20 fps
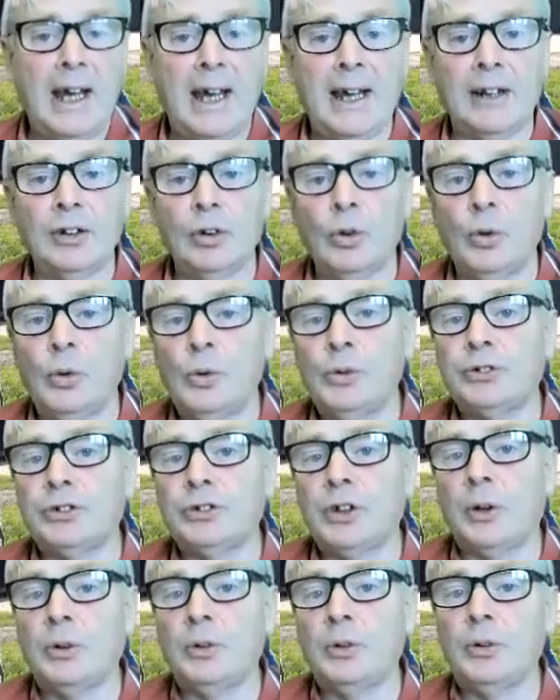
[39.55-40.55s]
and
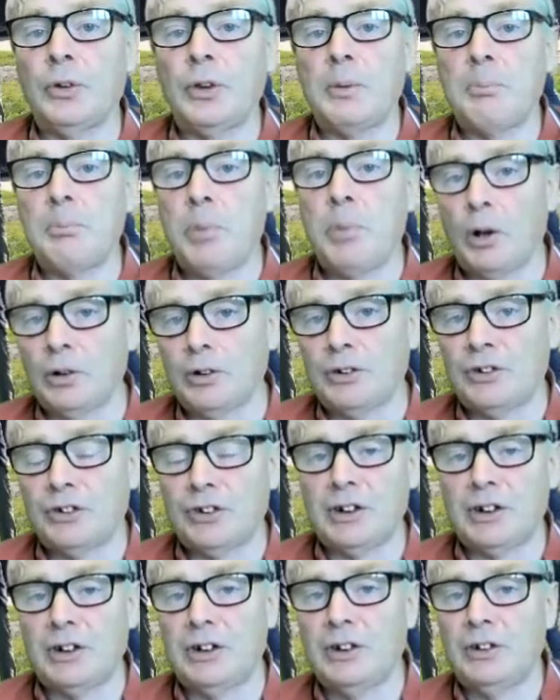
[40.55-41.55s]
also the
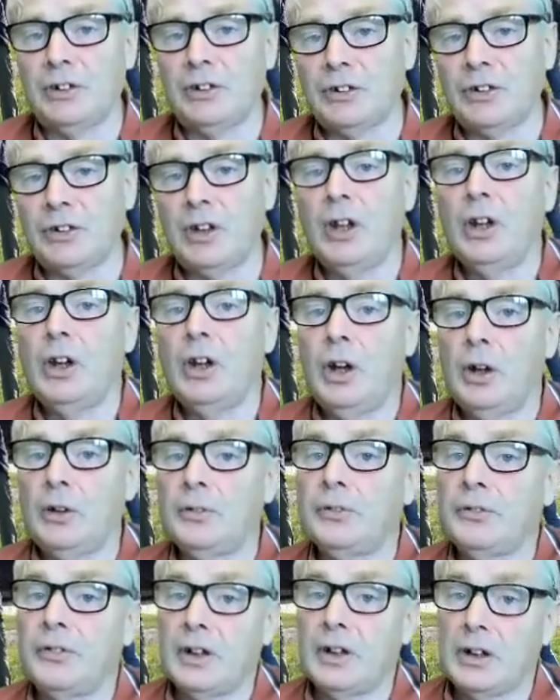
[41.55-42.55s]
policies
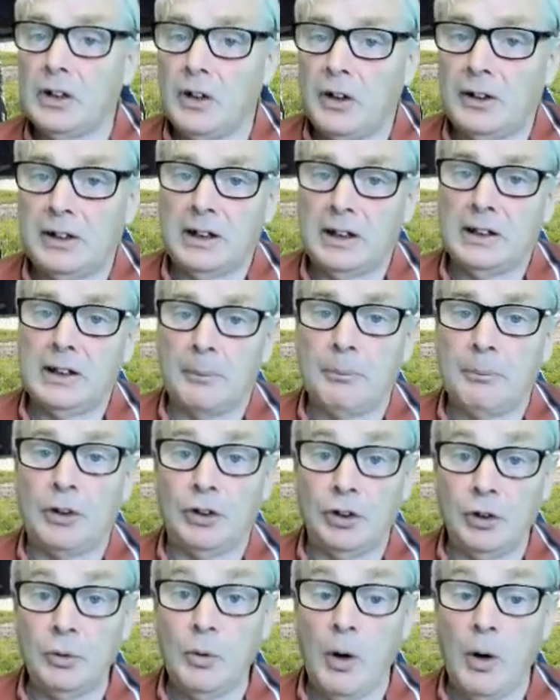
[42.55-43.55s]
of the gliding club
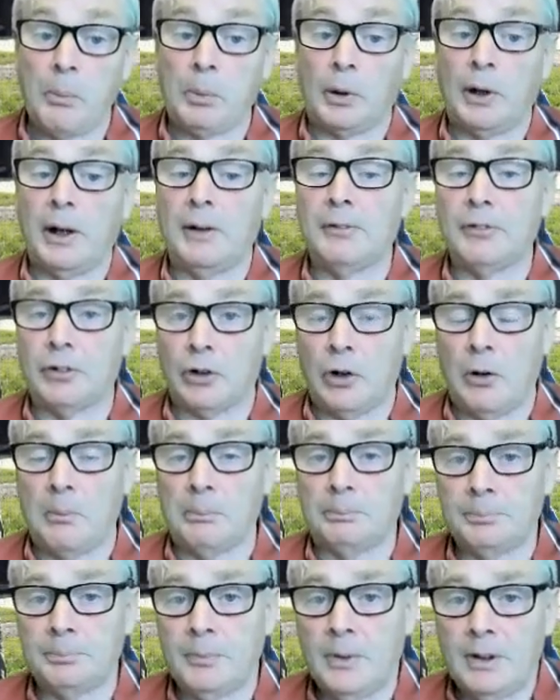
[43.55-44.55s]
that you operate
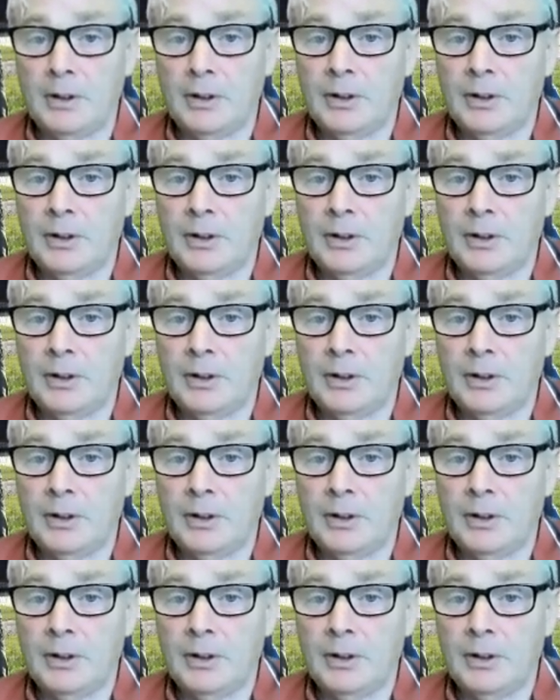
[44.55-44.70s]
from.